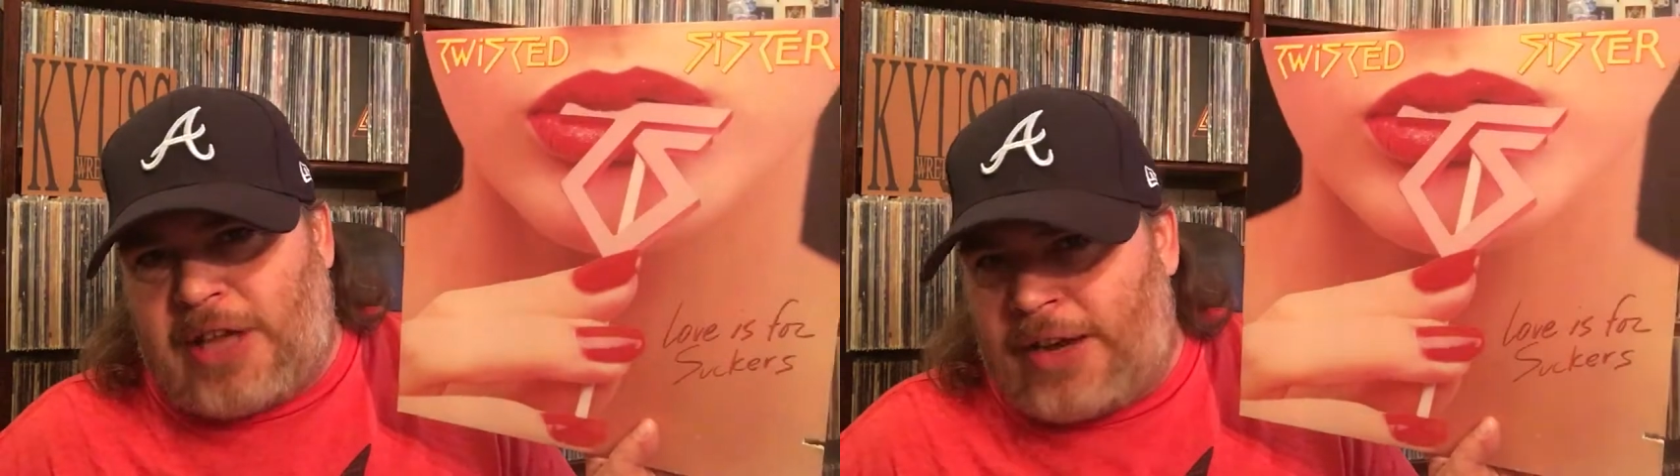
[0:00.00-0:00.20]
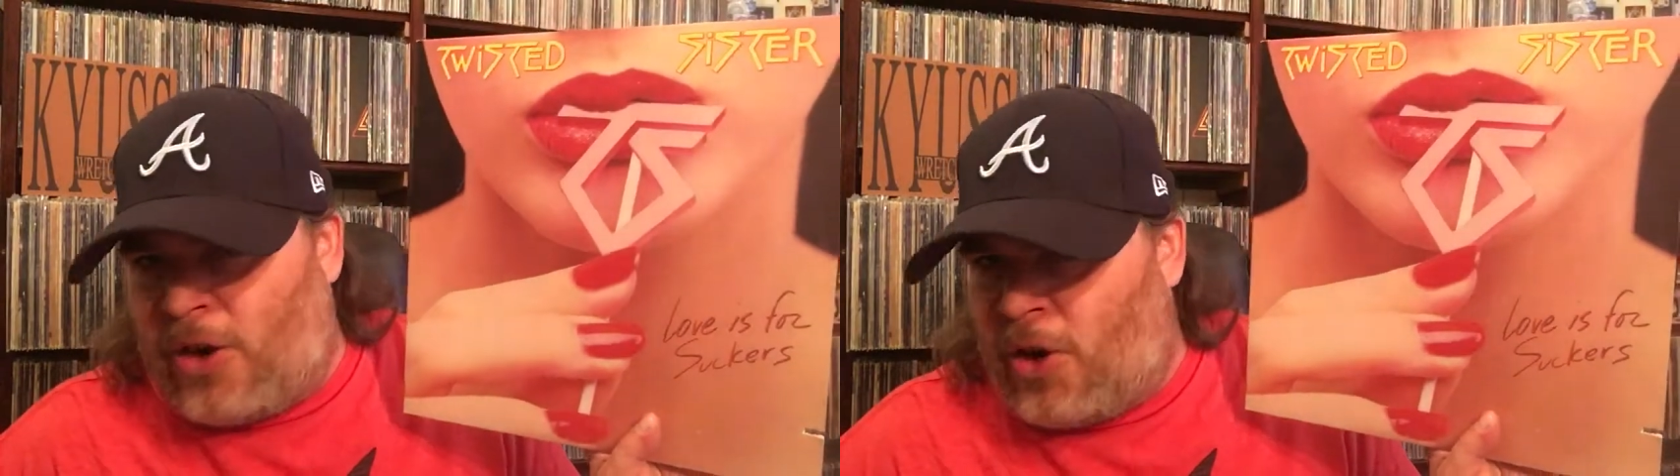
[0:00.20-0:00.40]

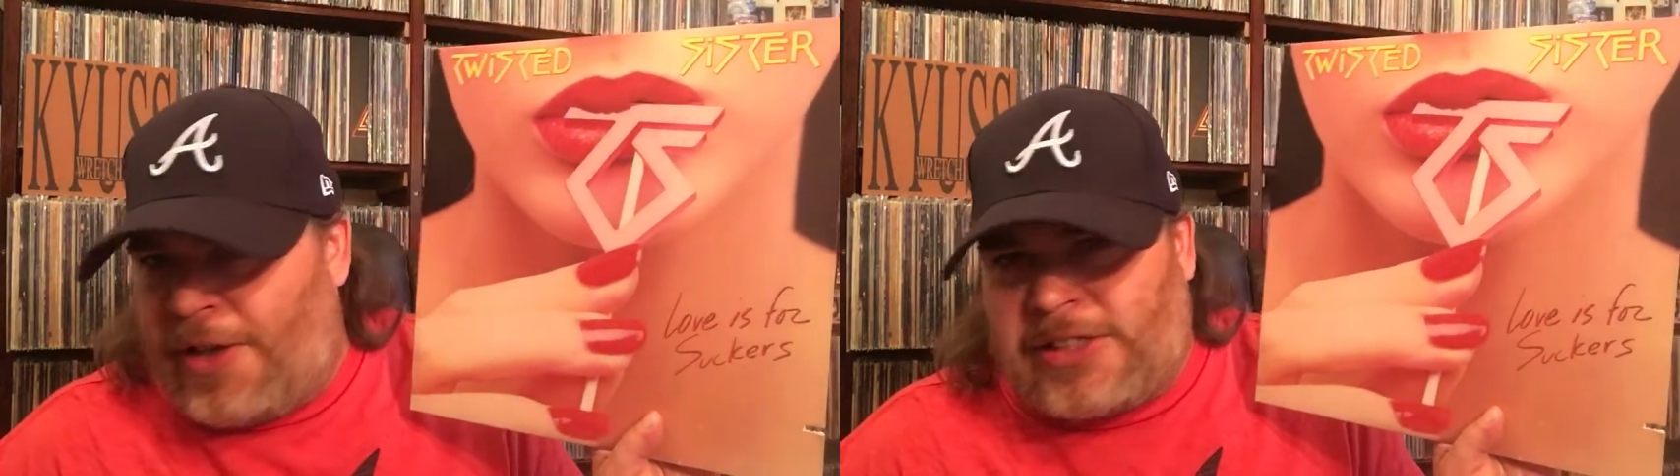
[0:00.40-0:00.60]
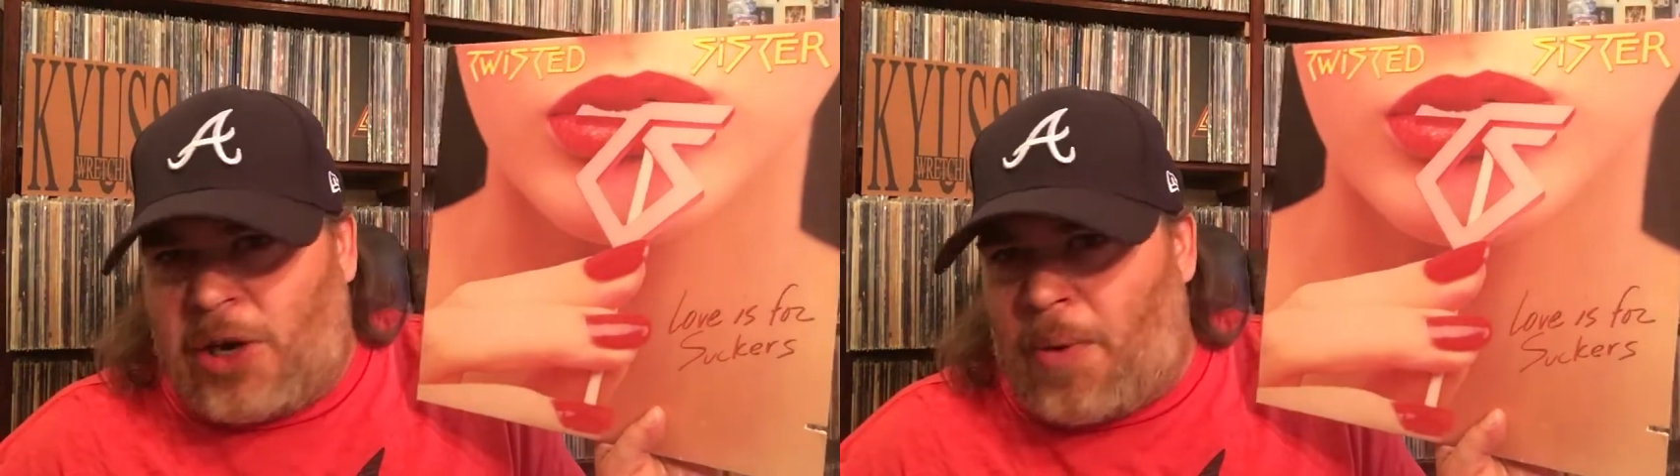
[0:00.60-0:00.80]
Haven't heard
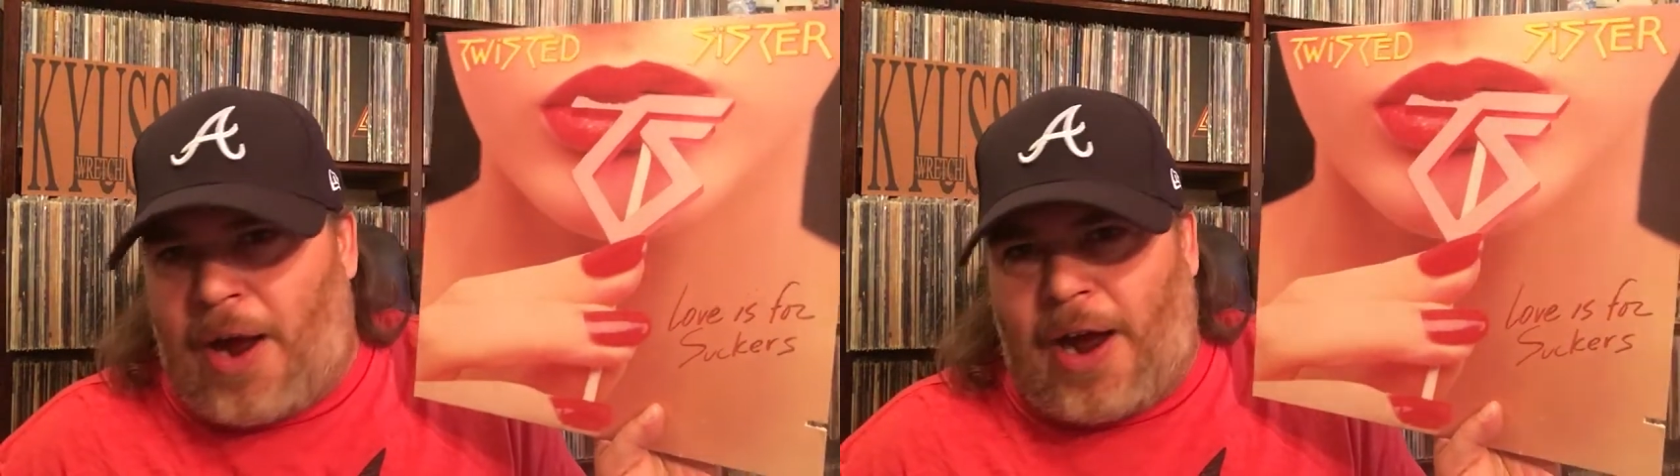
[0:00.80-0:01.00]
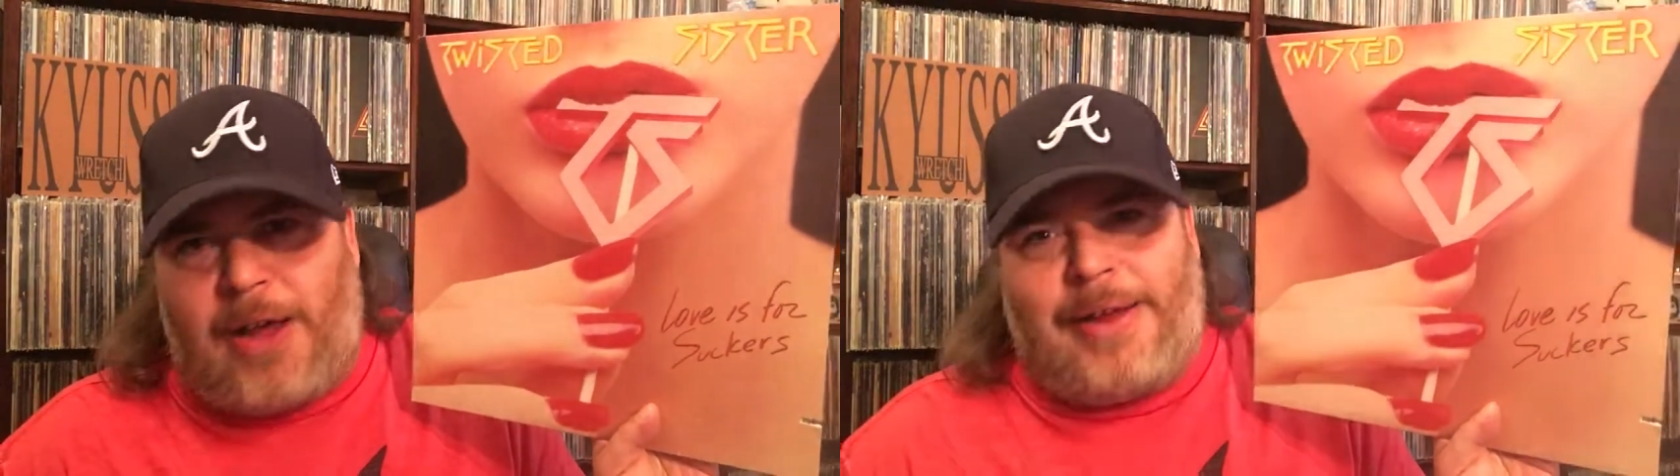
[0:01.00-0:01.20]
this in a
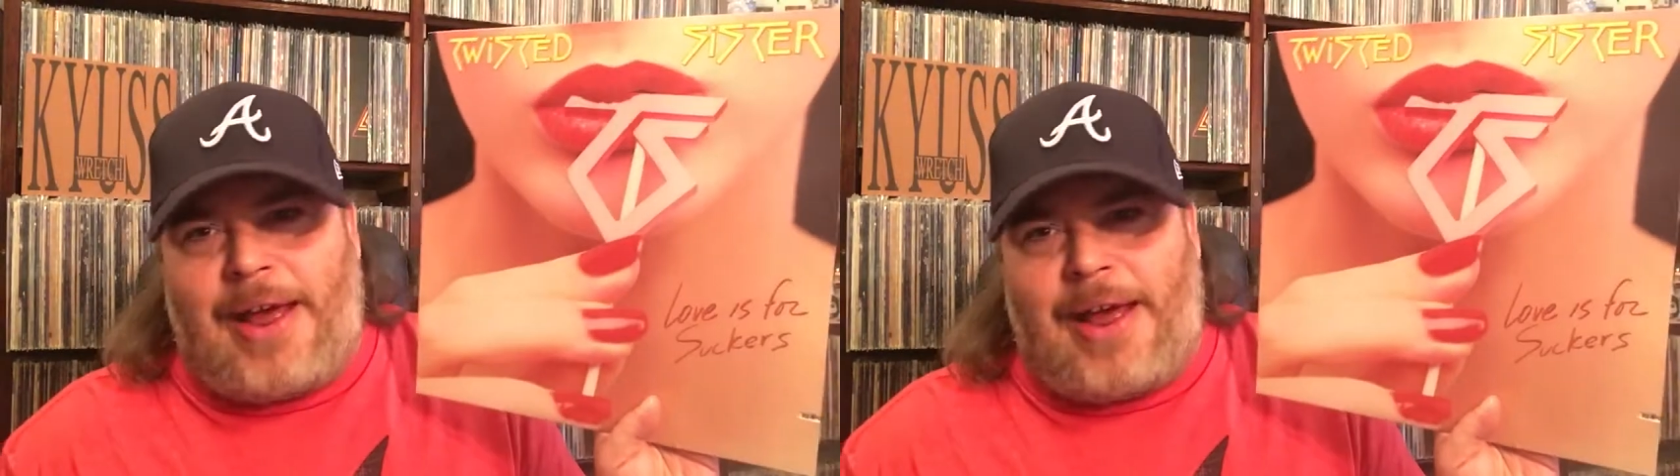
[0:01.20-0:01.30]
while,